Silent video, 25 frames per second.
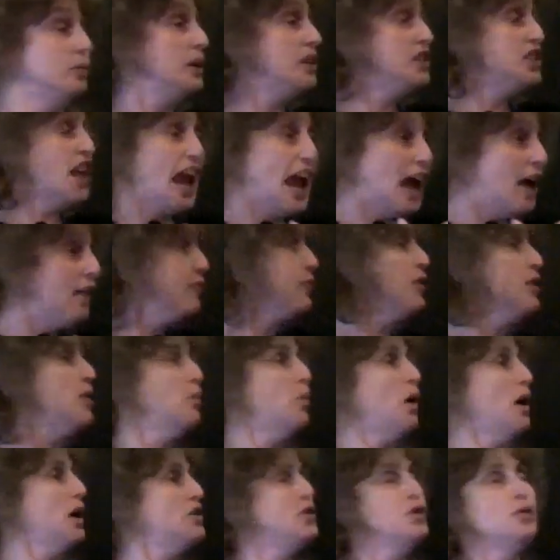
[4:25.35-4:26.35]
which every
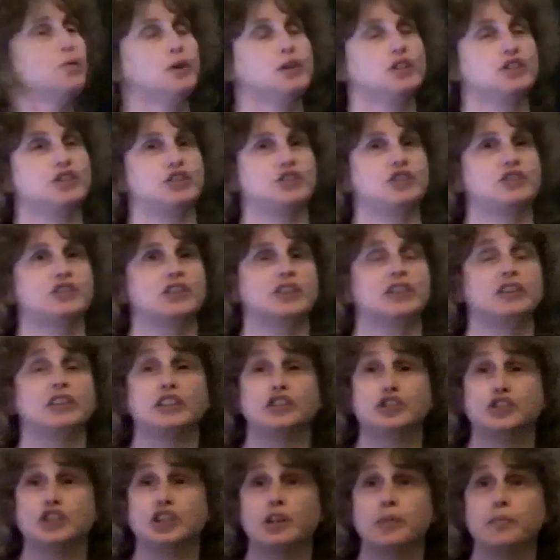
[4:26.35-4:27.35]
one of which is
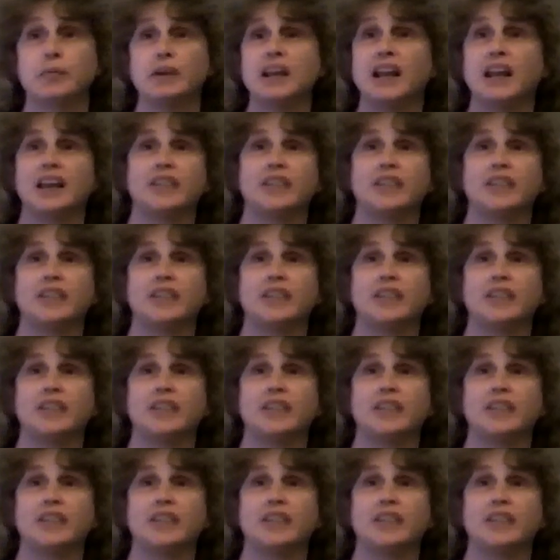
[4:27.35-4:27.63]
legitimate,